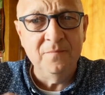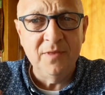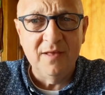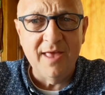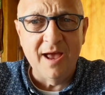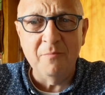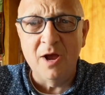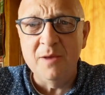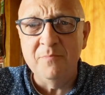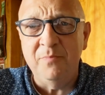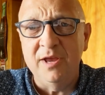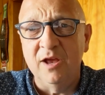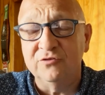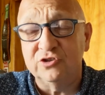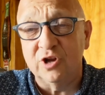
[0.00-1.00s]
That might be
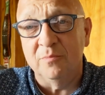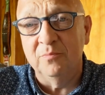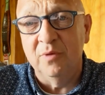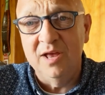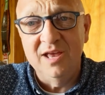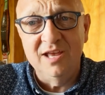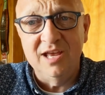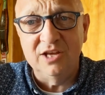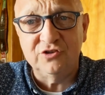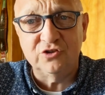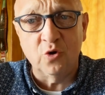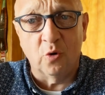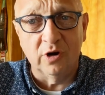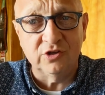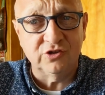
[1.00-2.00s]
of some
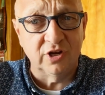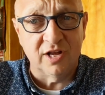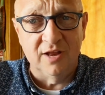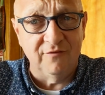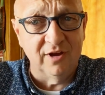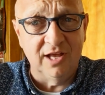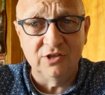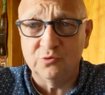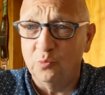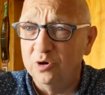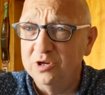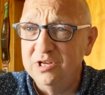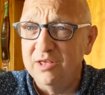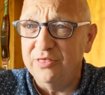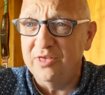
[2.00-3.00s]
historic significance, wouldn't
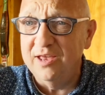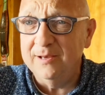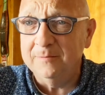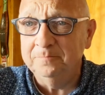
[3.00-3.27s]
you think?